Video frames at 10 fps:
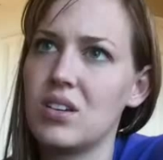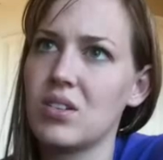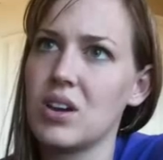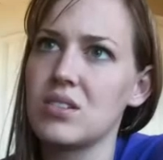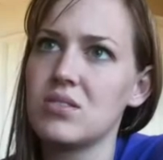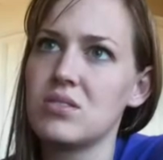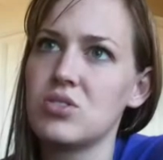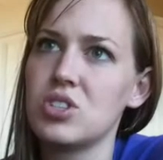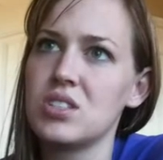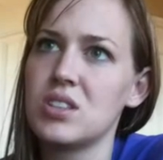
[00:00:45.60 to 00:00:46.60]
Okay, so
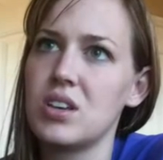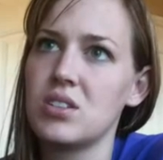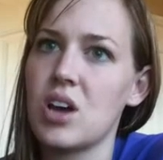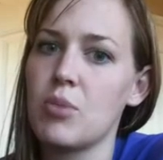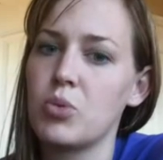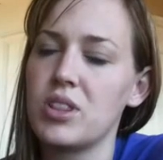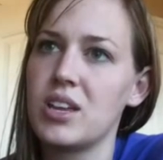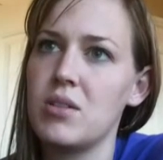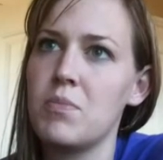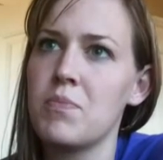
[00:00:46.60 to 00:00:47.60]
just the top one
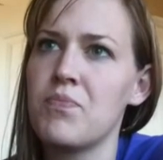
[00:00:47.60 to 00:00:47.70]
then?